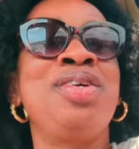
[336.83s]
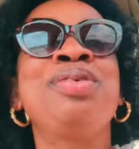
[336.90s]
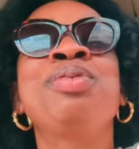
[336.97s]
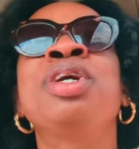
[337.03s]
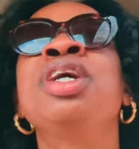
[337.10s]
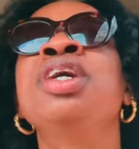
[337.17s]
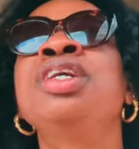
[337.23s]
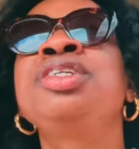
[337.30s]
You,
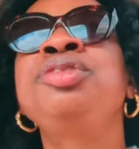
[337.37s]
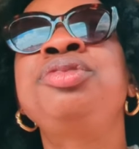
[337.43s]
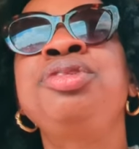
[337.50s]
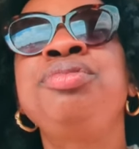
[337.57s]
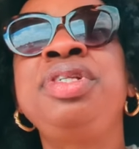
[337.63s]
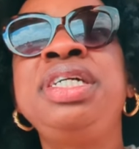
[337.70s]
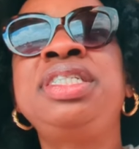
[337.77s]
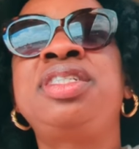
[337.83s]
you
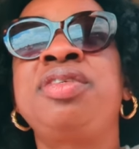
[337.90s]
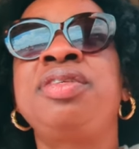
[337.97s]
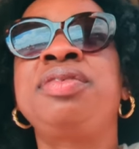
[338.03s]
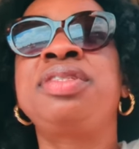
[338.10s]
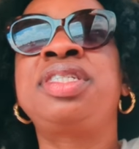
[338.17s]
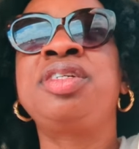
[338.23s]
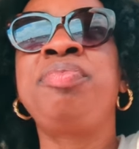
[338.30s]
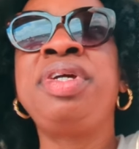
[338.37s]
do need to,
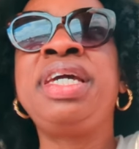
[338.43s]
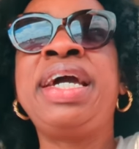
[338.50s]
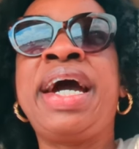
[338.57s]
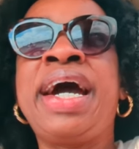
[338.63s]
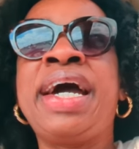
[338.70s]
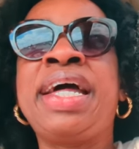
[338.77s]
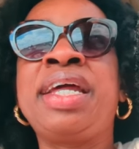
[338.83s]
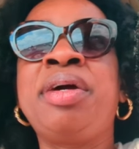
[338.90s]
to be
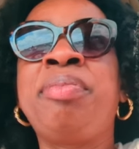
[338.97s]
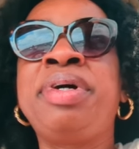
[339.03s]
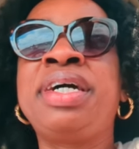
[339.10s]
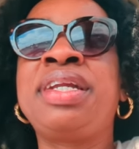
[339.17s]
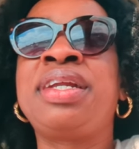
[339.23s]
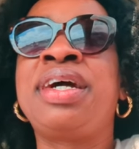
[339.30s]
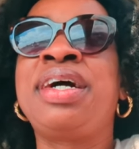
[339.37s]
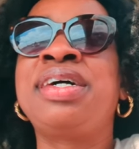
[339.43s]
guided,
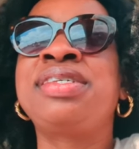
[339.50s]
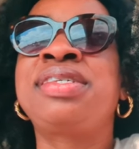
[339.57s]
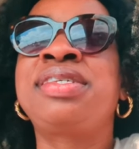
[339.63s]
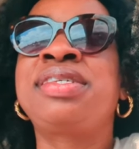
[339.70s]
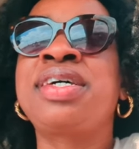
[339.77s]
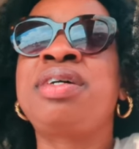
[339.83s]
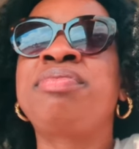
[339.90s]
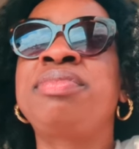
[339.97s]
but
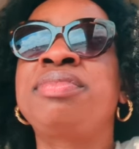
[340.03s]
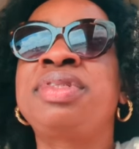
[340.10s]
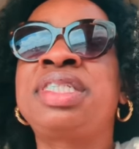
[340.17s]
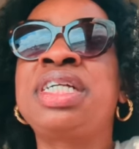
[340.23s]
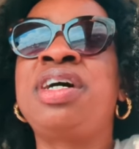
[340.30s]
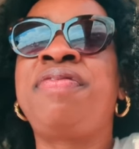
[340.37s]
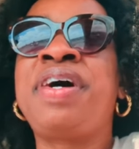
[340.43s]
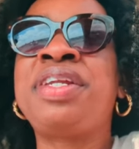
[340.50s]
some
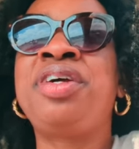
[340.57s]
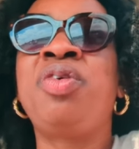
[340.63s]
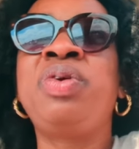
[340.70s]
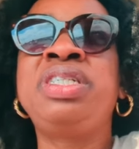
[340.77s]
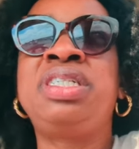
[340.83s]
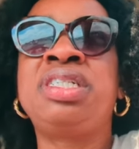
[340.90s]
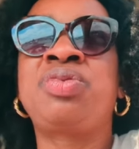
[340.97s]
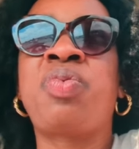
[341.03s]
stuff I know
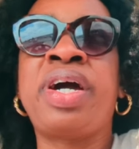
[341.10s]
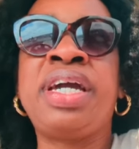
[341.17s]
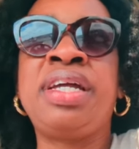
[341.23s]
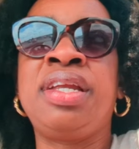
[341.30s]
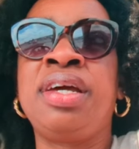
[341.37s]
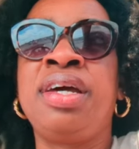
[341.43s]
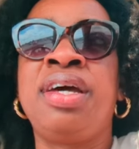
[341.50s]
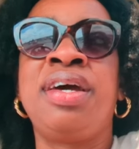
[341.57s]
we just wait